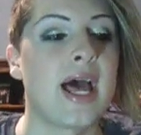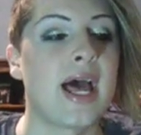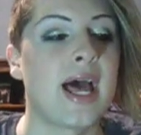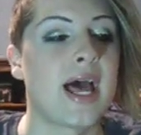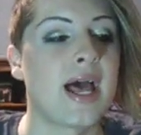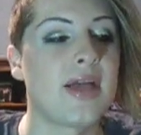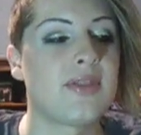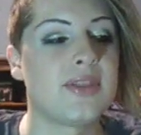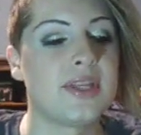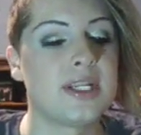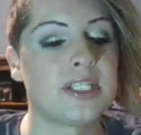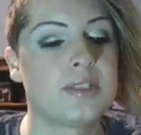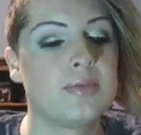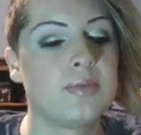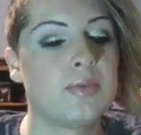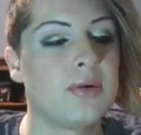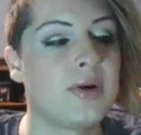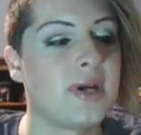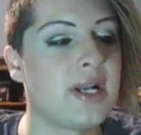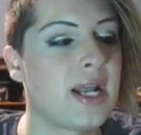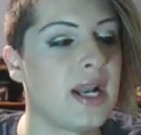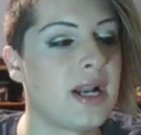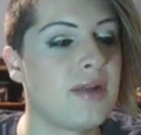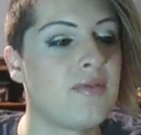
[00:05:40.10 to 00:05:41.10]
at this
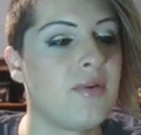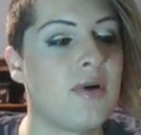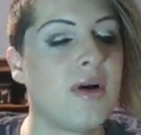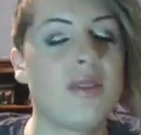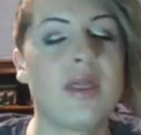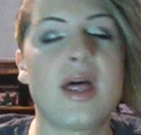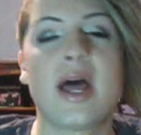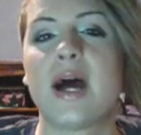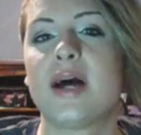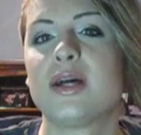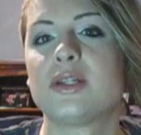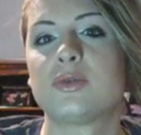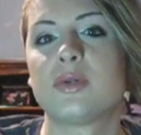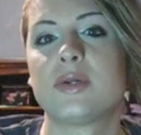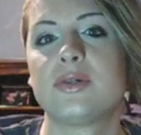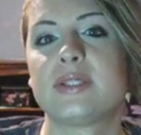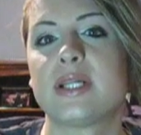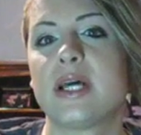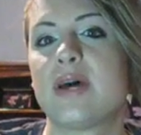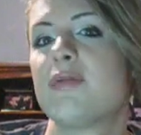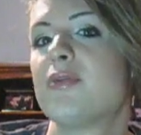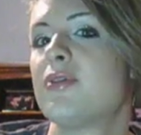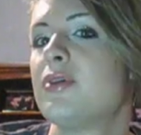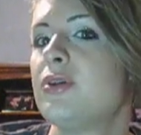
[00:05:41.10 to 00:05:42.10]
point, out of all the housewives
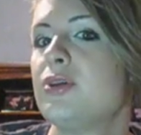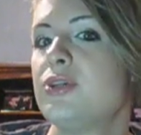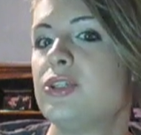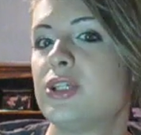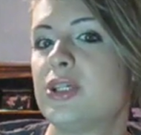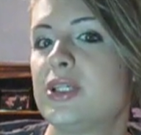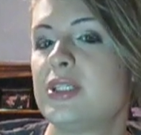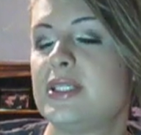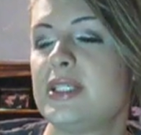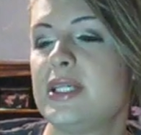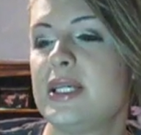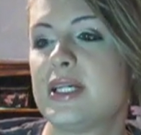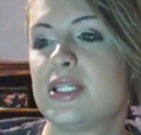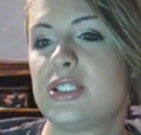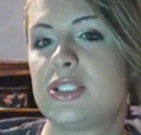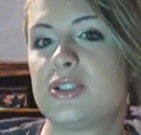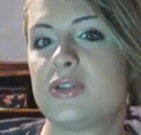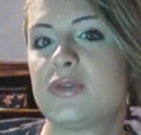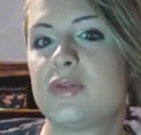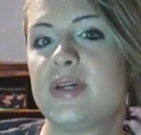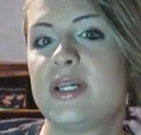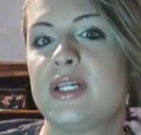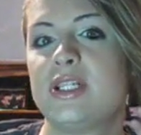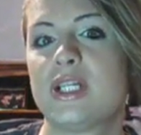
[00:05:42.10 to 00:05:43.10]
ever in New Jersey
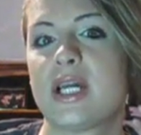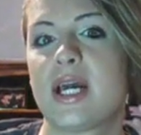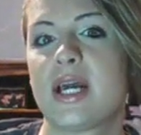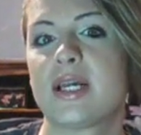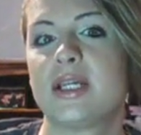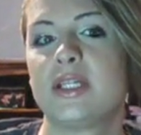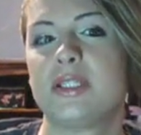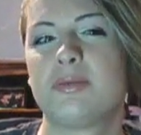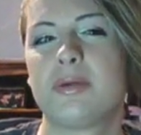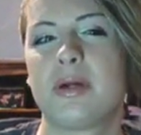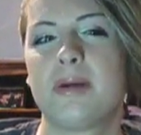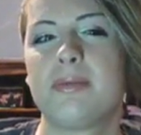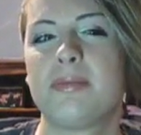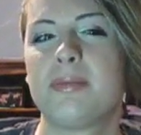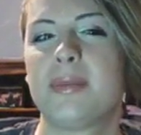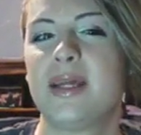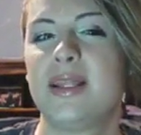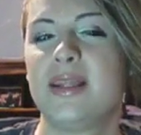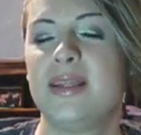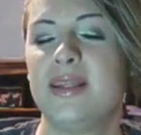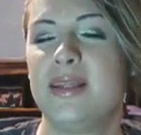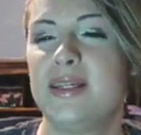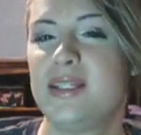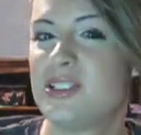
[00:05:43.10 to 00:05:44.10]
history, Jackie's probably my
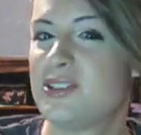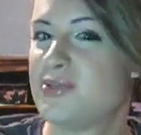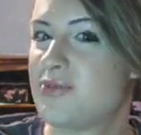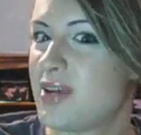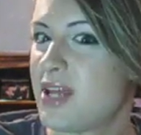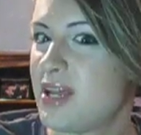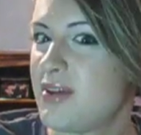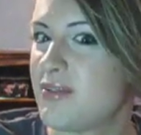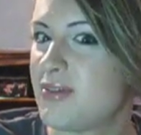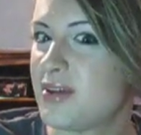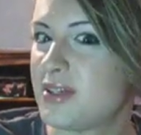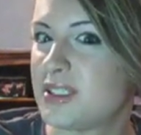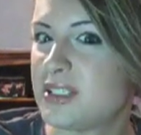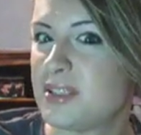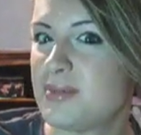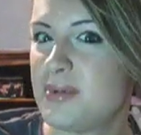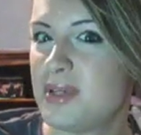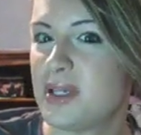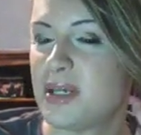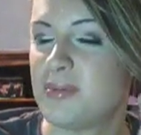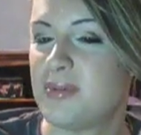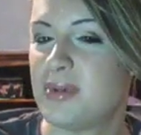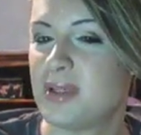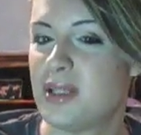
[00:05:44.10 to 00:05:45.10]
least favorite, to be
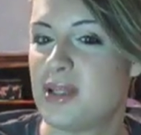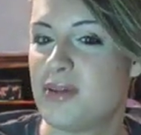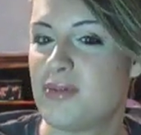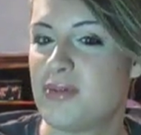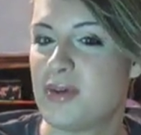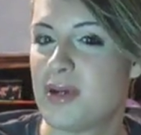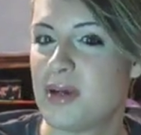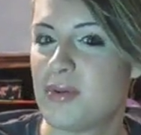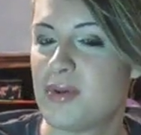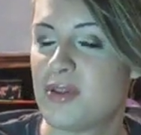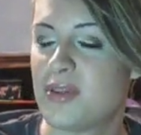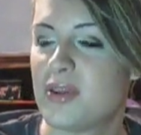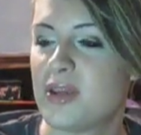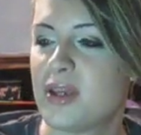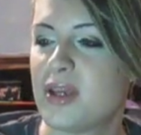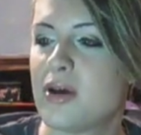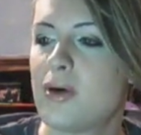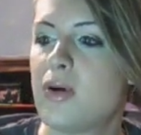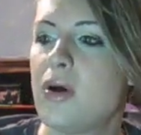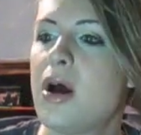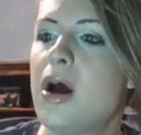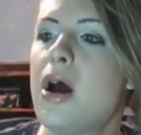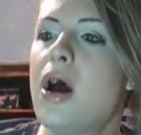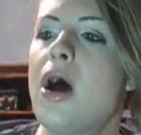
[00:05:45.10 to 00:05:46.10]
completely real with
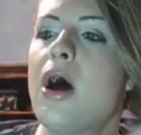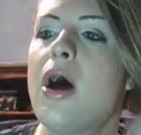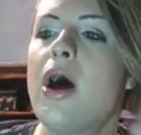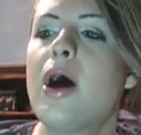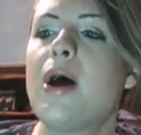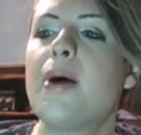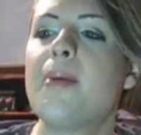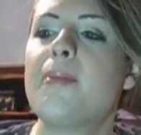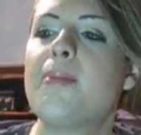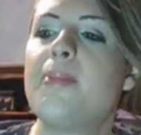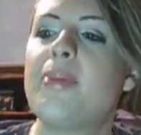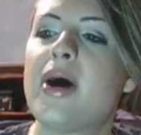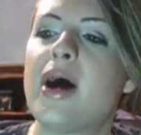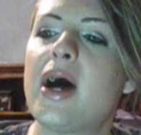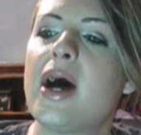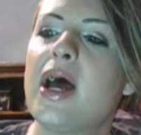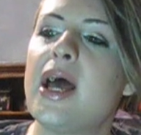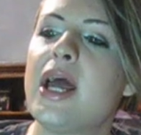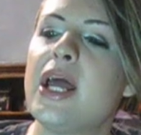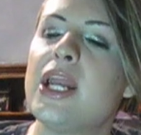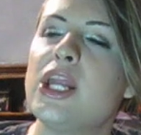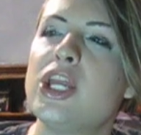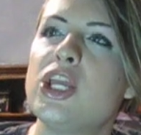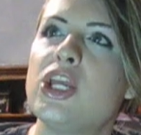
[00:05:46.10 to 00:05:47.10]
you.
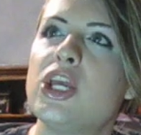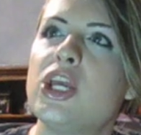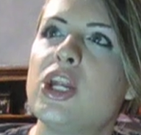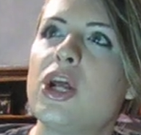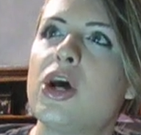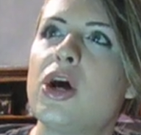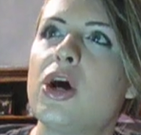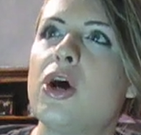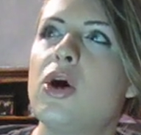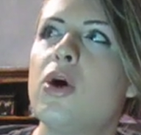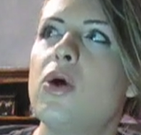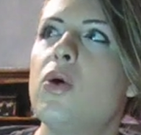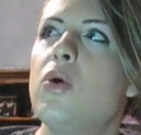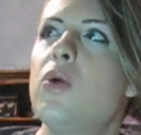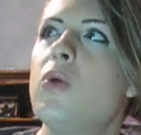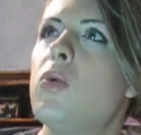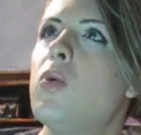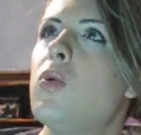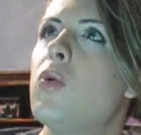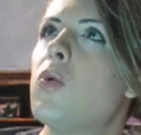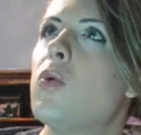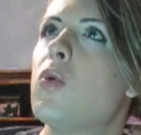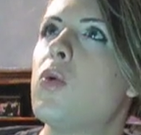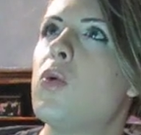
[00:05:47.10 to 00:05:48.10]
But, you
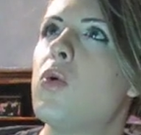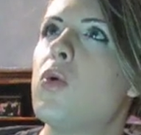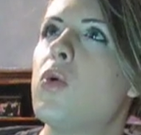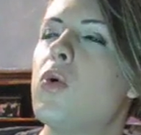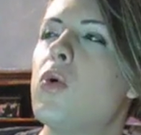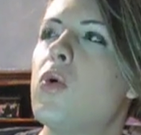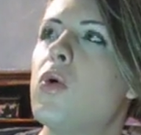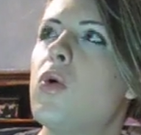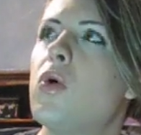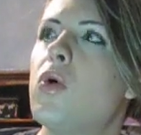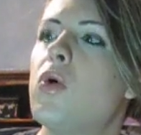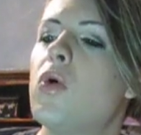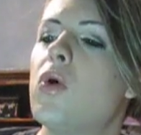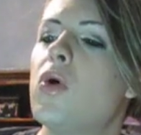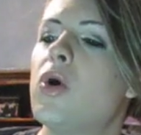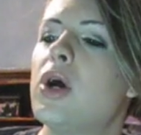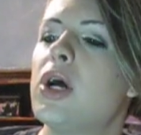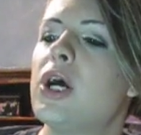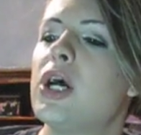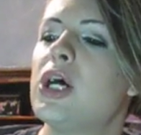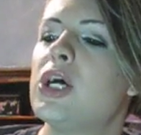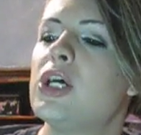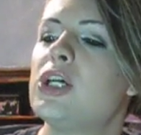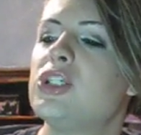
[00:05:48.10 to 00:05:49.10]
know,
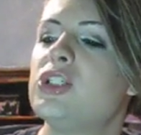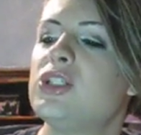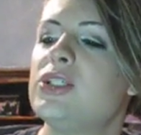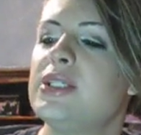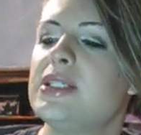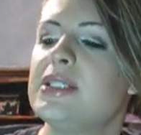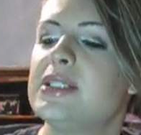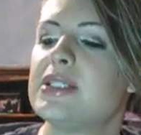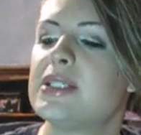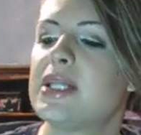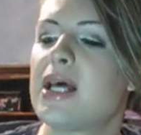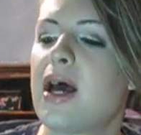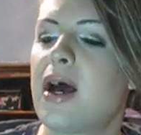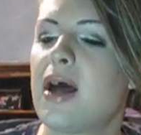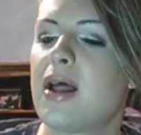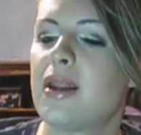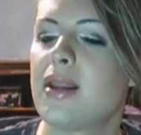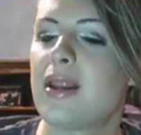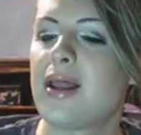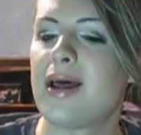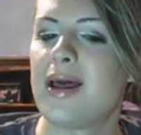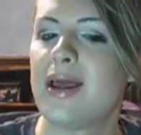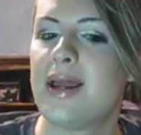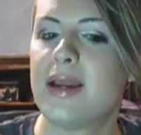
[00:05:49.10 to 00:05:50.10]
she's not
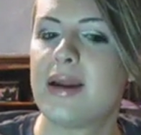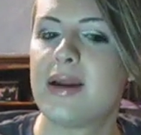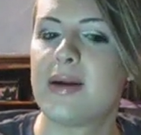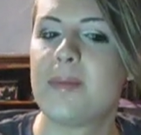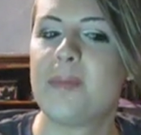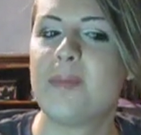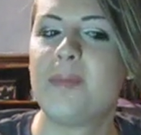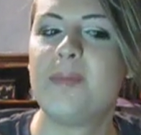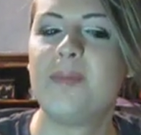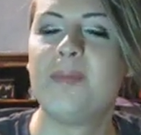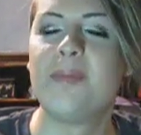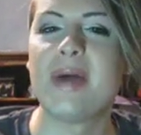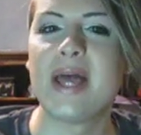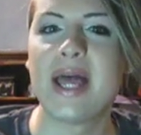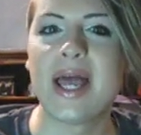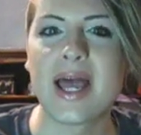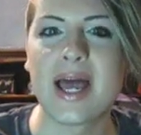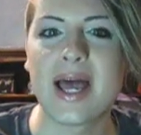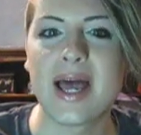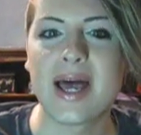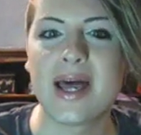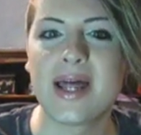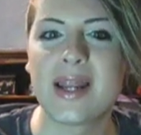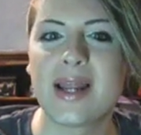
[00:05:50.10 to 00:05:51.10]
like
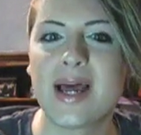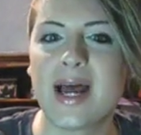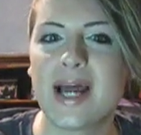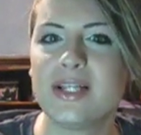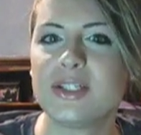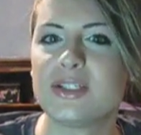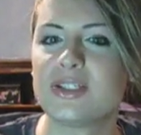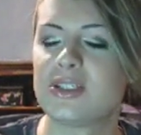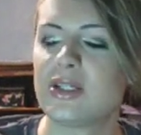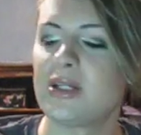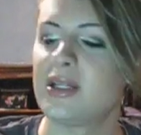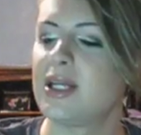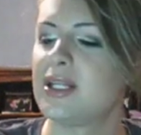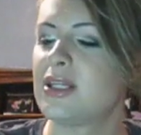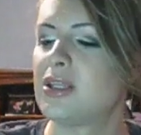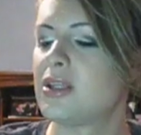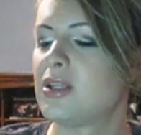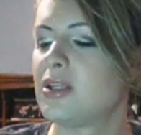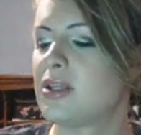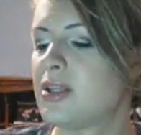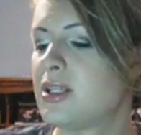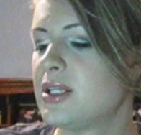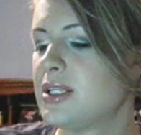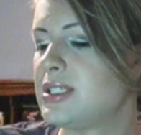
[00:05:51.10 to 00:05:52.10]
bad. I just don't like the, the